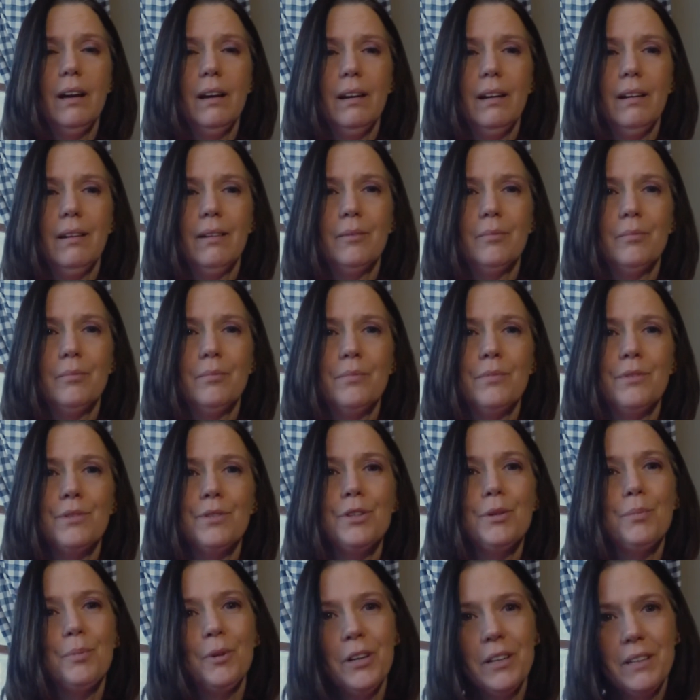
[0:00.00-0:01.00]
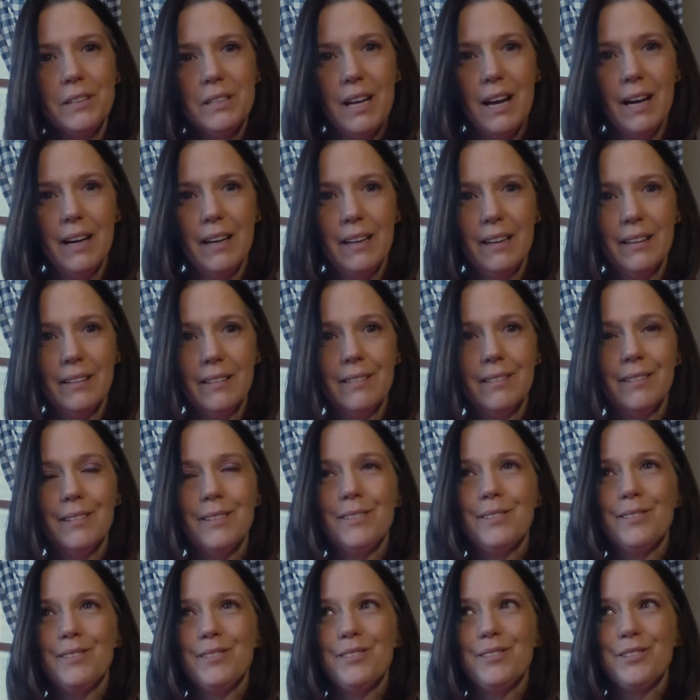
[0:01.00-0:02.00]
Um, super excited,
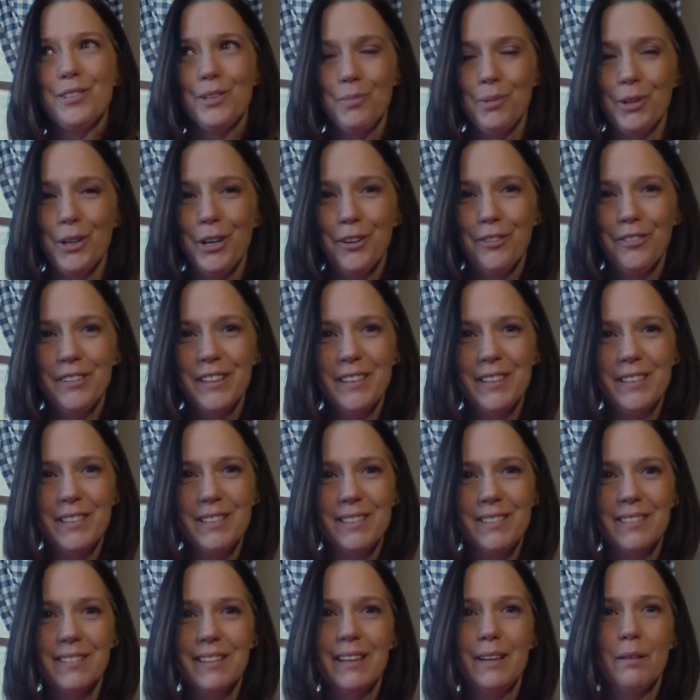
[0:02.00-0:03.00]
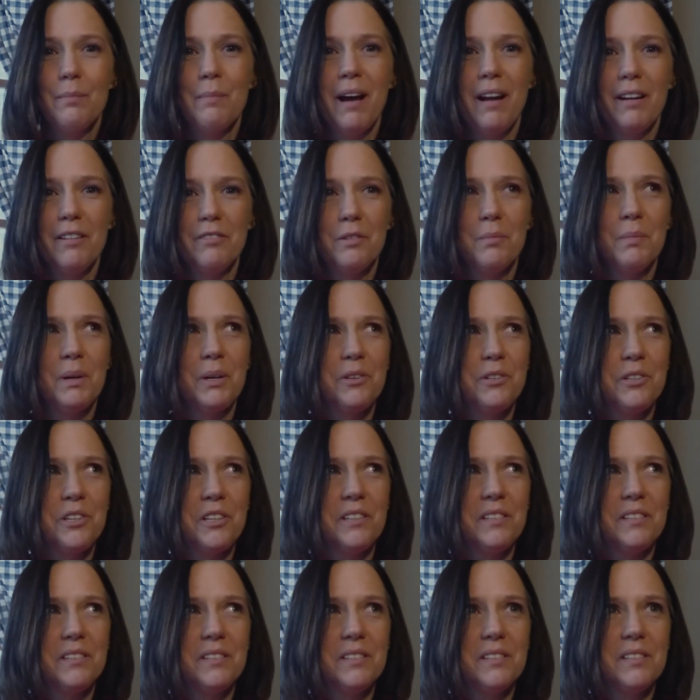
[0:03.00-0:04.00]
super nervous. The amount of
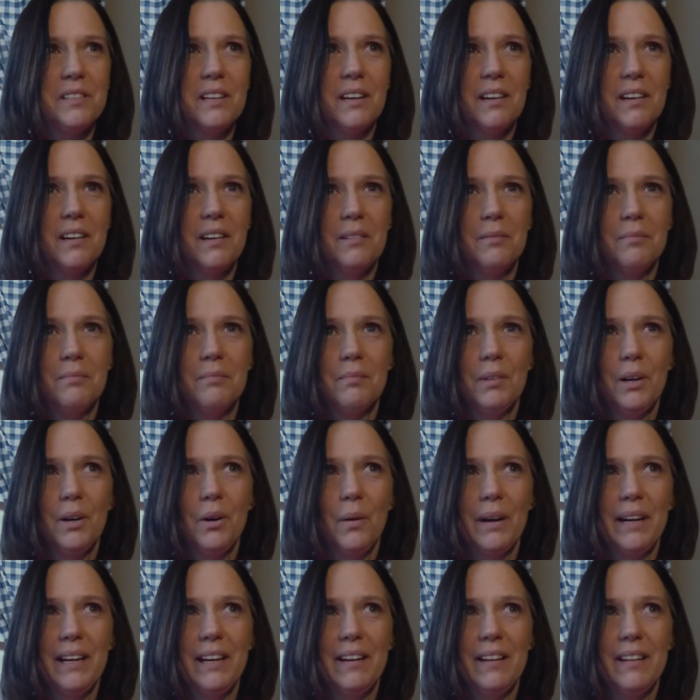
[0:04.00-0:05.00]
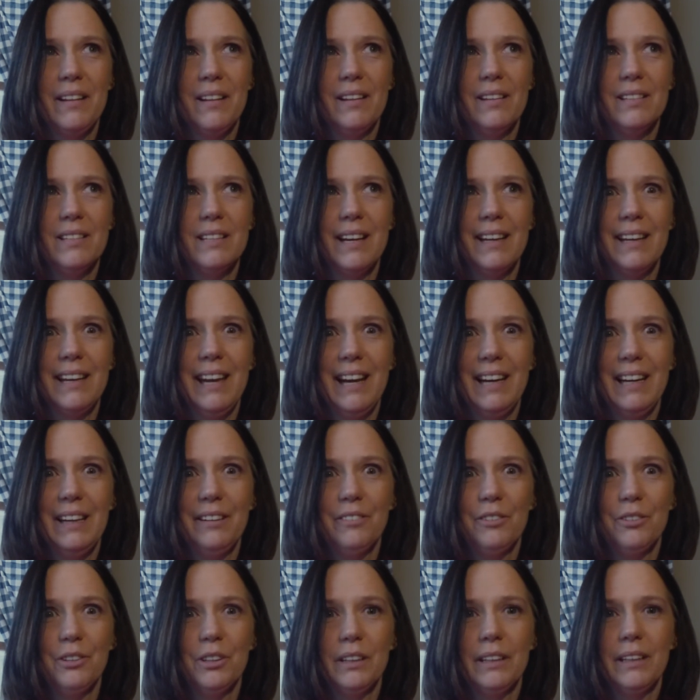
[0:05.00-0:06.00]
emotions um, going into this, I can't
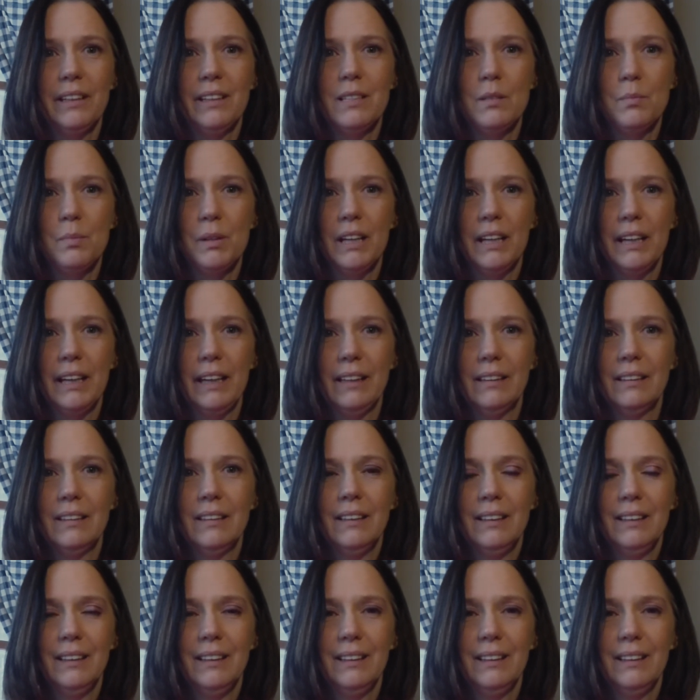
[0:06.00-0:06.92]
even really explain.